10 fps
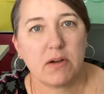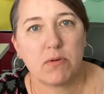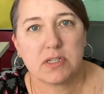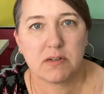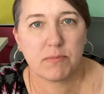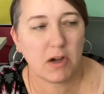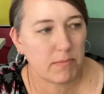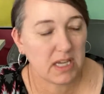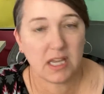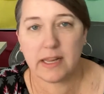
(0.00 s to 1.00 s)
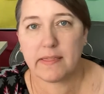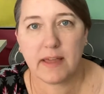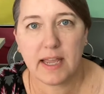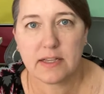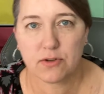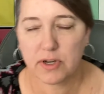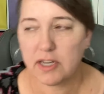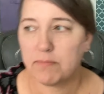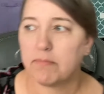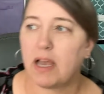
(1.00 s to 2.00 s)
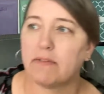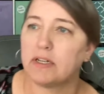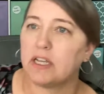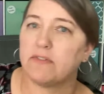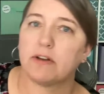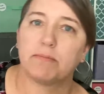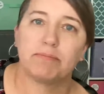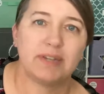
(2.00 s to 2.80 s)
It wasn't about me getting thanks or him having to even,